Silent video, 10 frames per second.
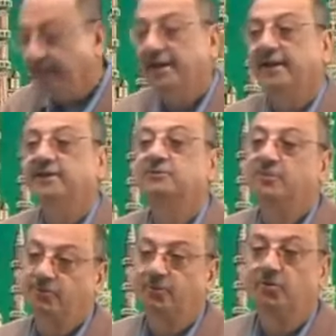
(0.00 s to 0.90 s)

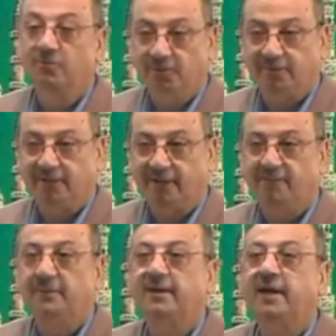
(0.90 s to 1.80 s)
maf'ulun mutlaq.
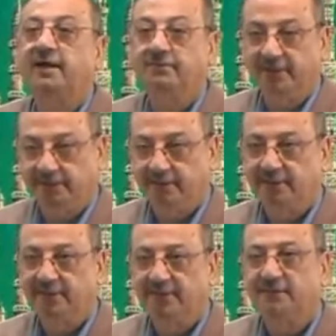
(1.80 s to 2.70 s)
But I will
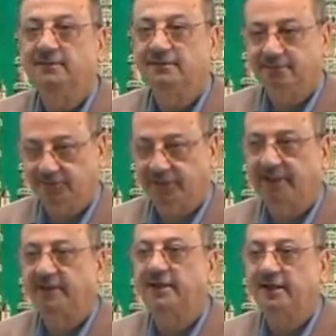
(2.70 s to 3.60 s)
check
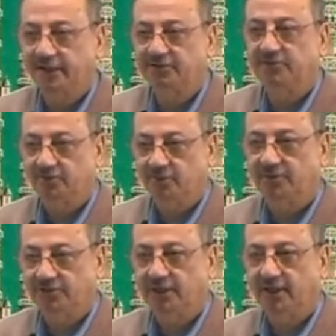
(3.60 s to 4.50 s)
it and let you know,
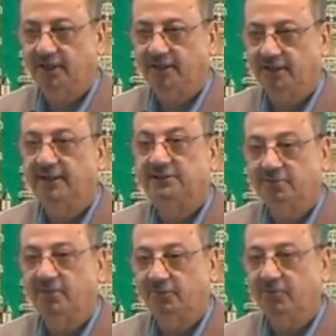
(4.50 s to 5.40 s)
inshallah. It's
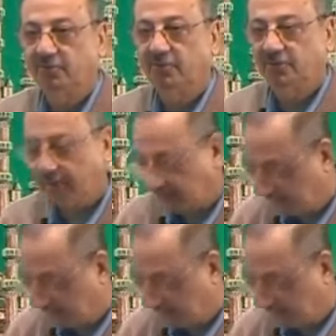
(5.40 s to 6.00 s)
maf'ulun mutlaq.